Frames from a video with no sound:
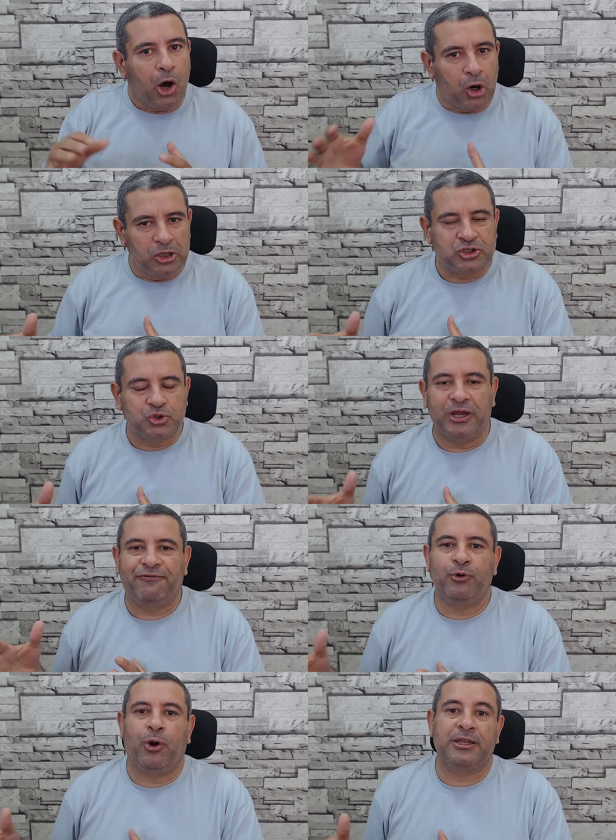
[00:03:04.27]
Also,
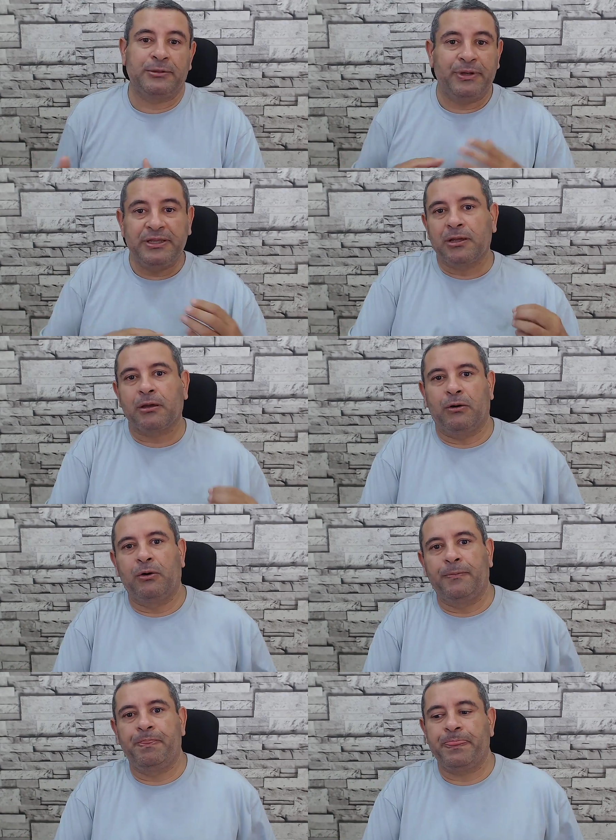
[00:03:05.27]
if you are depending
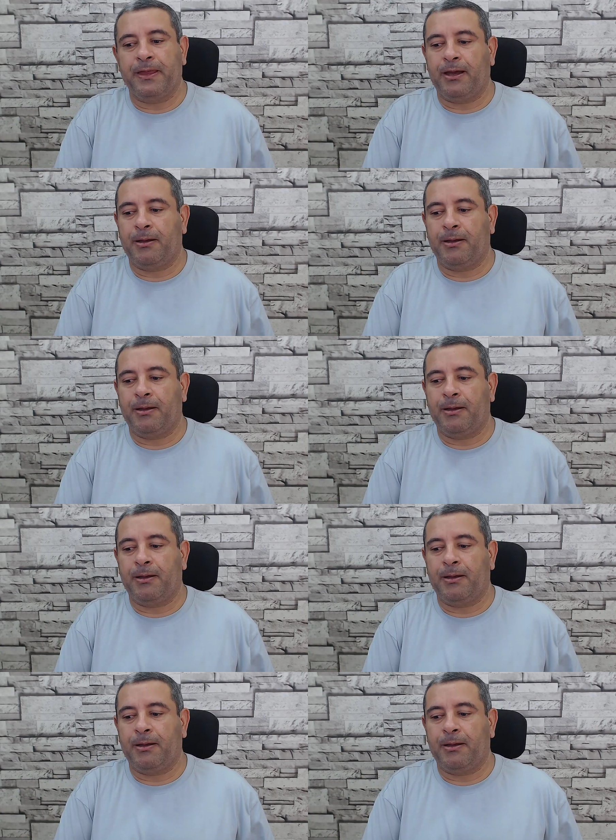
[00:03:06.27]
on